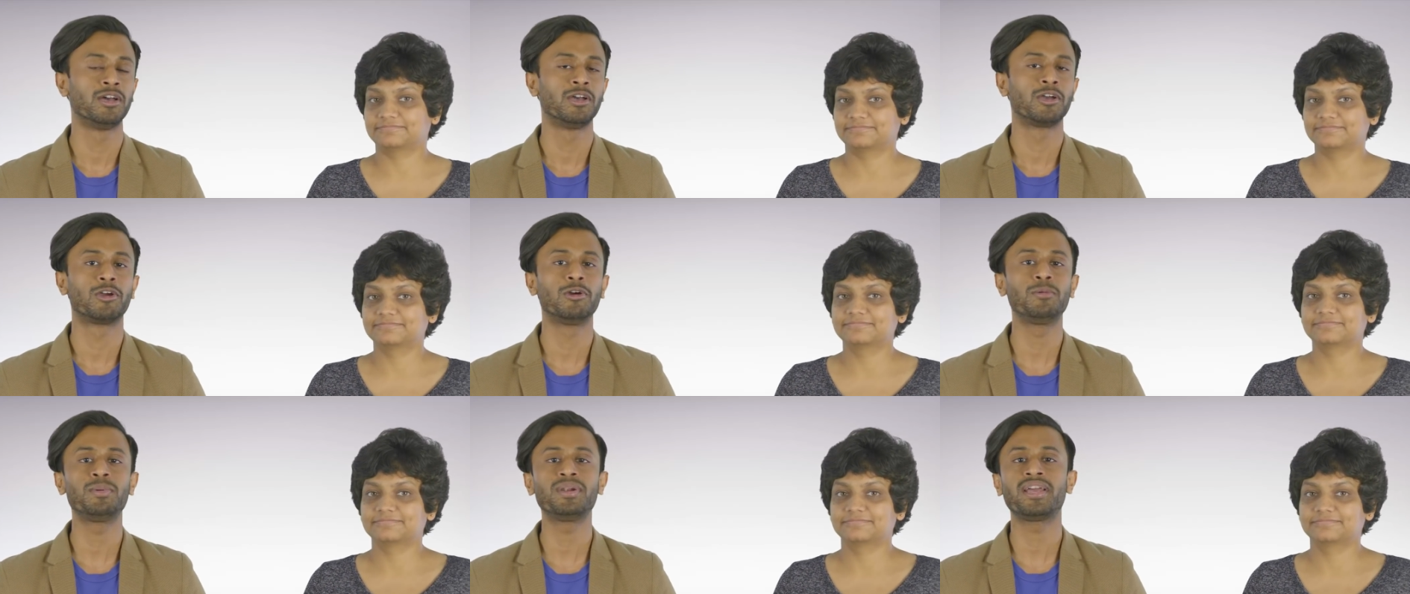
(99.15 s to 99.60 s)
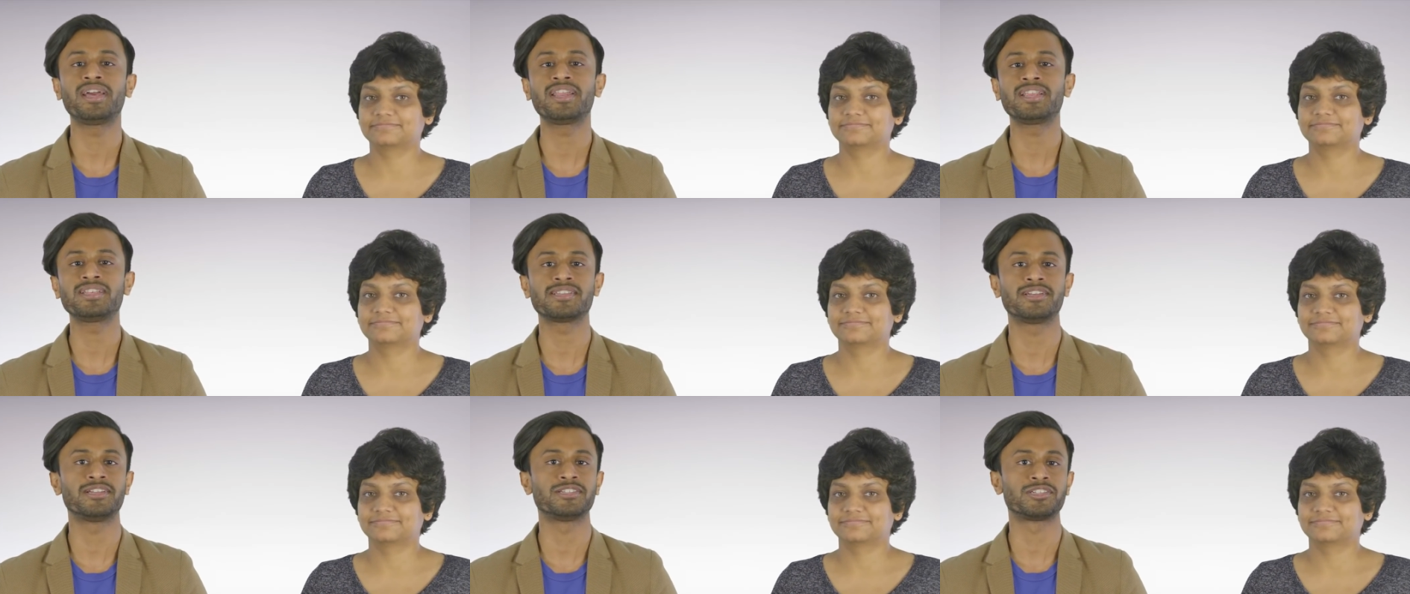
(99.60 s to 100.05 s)

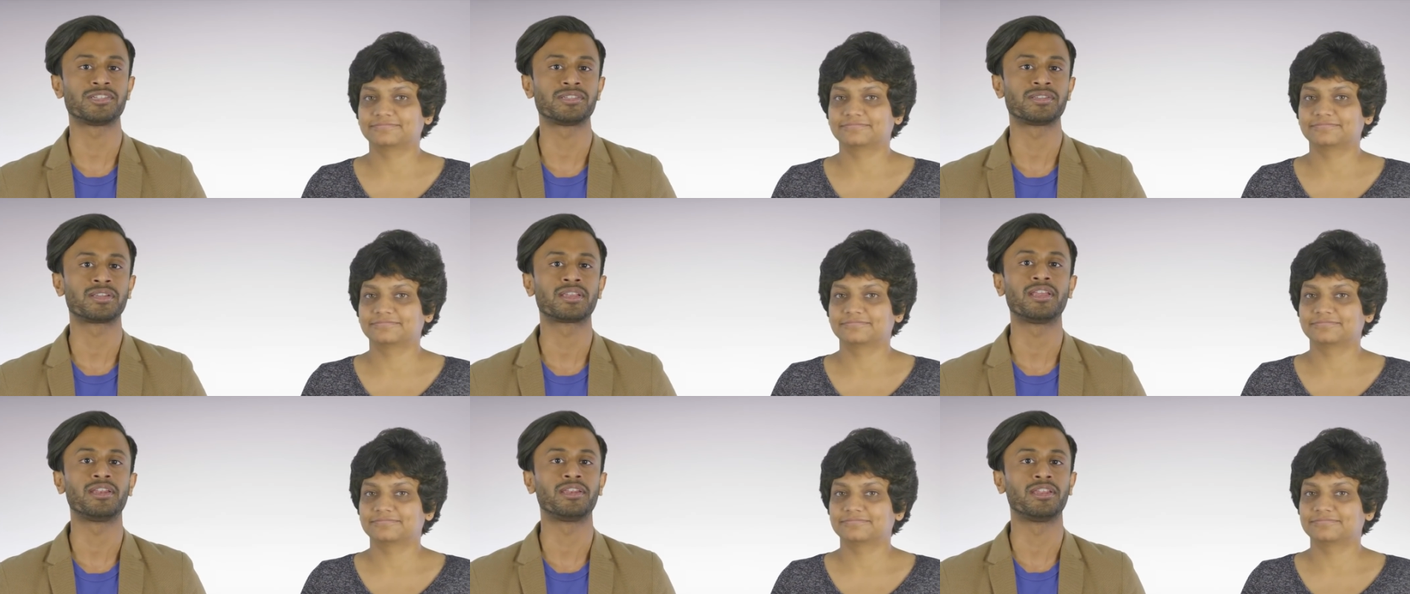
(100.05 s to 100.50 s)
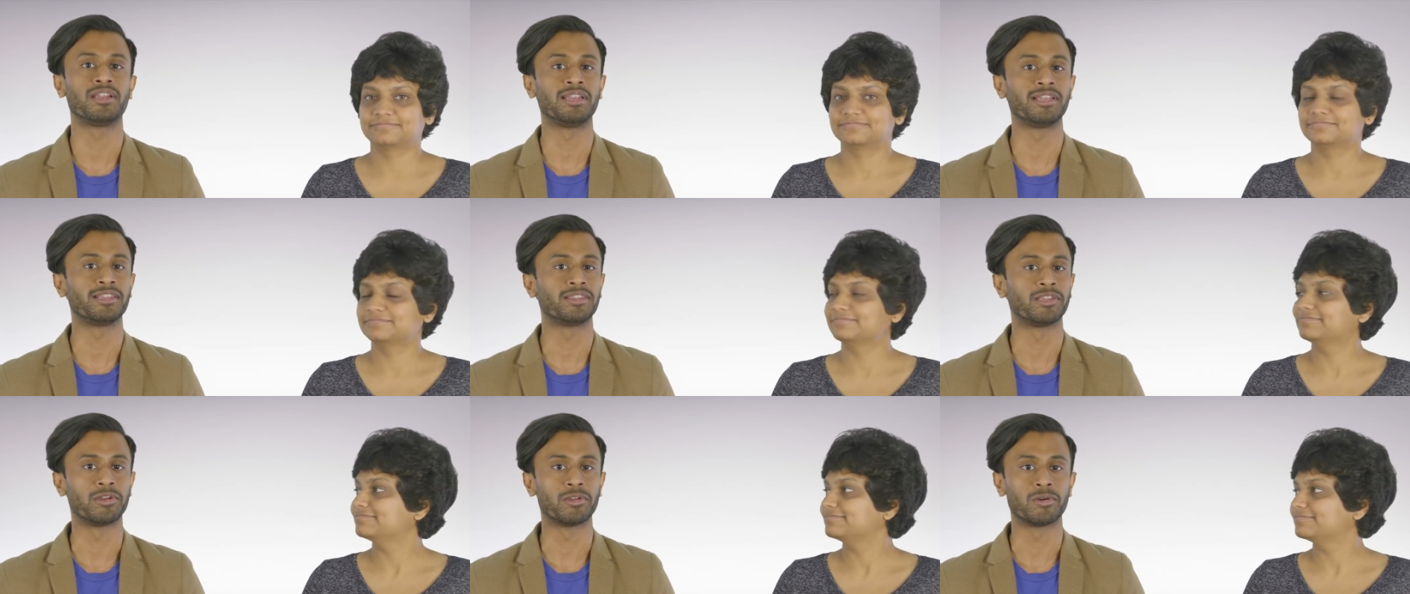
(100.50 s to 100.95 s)
Speaker 1: Kubernetes engine can
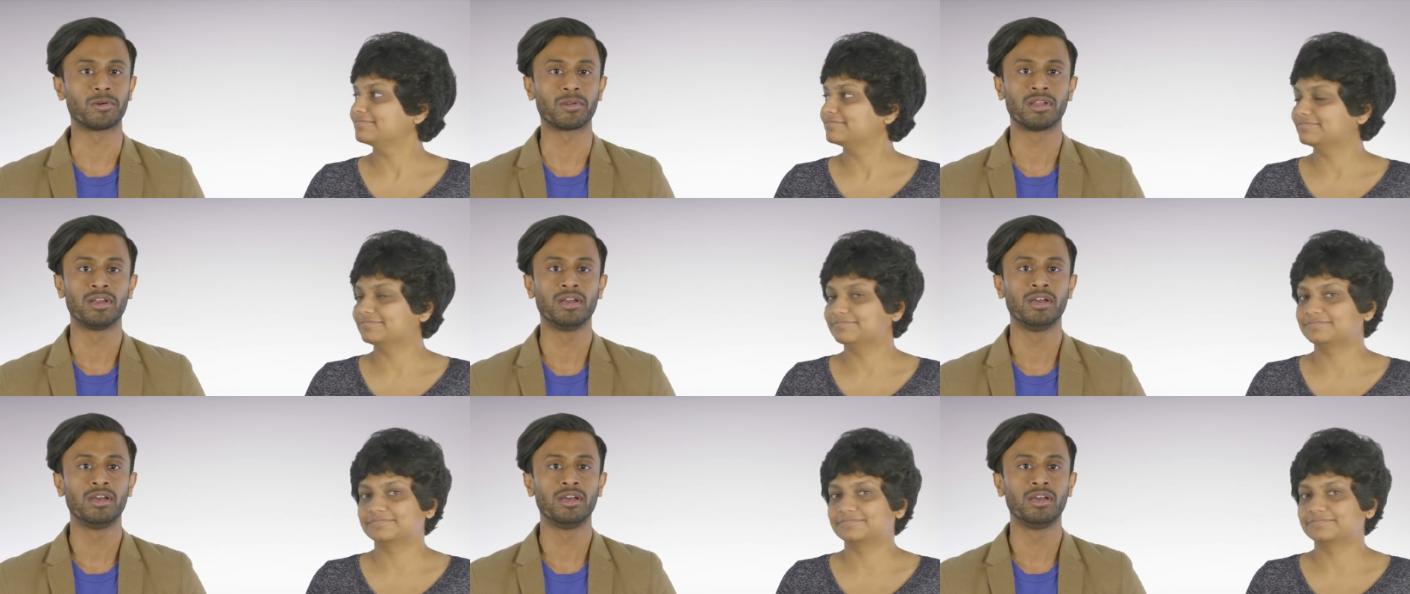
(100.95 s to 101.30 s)
delete the node.